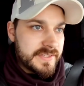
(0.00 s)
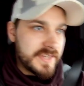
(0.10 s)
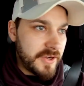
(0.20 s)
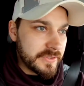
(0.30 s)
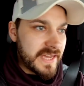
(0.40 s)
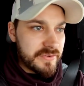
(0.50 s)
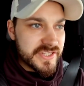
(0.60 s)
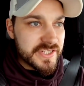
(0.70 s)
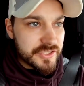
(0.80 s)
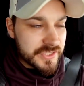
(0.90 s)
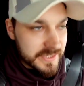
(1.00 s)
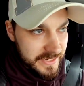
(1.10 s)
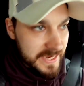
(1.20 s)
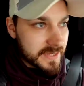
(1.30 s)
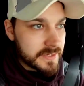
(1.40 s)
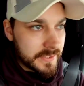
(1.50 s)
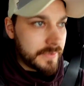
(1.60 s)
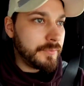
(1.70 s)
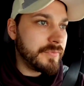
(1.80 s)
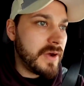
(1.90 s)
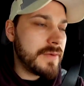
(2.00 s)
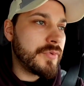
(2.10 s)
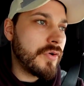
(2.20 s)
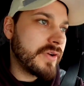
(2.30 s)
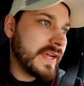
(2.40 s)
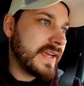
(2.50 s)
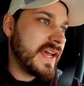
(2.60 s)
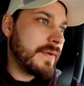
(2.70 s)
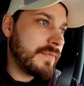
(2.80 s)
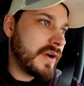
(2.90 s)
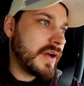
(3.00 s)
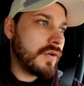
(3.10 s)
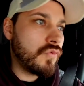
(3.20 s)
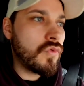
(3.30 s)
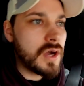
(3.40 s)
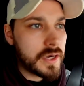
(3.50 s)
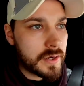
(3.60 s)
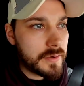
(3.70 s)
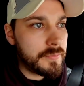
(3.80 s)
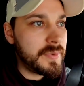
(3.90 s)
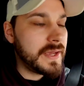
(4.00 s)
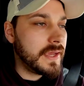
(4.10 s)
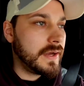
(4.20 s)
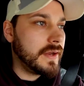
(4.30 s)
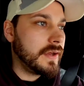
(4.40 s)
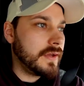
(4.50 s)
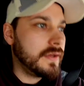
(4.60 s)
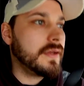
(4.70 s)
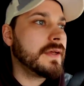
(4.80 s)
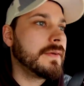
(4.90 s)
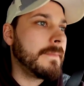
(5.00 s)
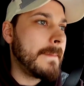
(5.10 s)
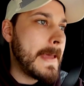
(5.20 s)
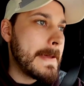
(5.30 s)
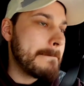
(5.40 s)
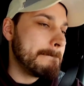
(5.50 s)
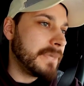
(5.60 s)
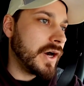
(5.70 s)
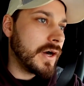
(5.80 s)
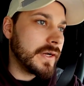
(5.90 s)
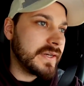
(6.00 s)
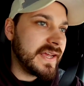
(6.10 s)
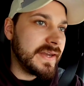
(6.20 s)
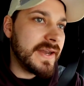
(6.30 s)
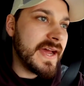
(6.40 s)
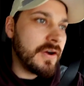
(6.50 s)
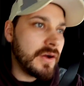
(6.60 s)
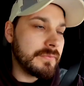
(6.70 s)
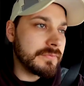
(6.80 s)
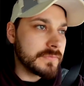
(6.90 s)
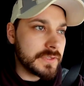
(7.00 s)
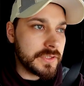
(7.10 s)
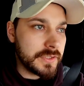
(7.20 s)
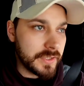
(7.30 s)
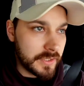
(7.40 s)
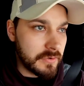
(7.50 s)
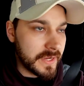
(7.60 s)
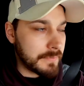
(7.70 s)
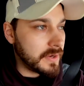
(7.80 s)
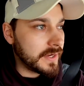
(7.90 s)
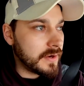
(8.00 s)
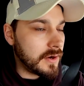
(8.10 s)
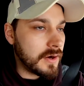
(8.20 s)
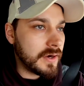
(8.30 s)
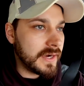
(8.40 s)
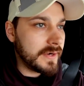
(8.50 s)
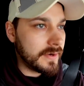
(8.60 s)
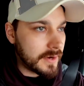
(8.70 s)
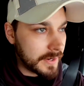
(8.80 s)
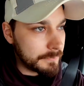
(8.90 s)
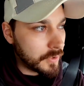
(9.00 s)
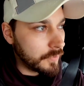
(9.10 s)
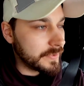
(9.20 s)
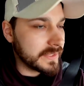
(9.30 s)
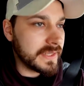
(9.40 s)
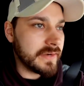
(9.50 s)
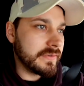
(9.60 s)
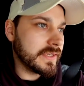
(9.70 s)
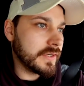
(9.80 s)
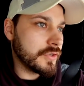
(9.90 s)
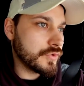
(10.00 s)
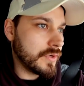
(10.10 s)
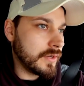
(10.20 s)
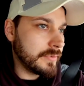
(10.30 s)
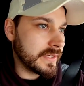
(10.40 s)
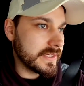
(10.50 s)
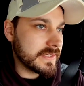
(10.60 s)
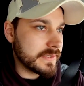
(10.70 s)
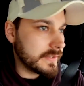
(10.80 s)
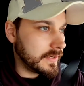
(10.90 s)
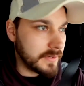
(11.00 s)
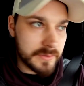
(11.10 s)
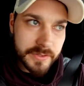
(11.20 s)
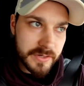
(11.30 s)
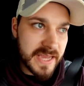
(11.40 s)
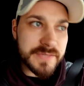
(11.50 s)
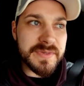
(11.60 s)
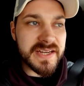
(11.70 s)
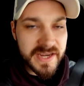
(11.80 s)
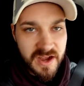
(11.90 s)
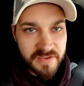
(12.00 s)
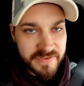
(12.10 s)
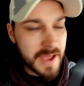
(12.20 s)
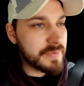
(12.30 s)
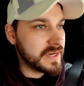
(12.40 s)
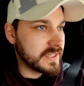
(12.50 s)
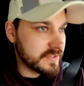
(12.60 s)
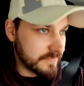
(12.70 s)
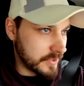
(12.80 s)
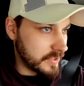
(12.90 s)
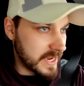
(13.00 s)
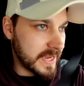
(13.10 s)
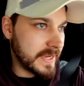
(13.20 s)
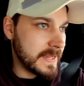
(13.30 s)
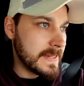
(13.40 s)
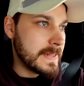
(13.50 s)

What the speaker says: So that was an interesting day. One broken camera, one bed bought, and now I'm gonna go get my car, and I'm hoping that everything goes well, because there has been enough happenings for today.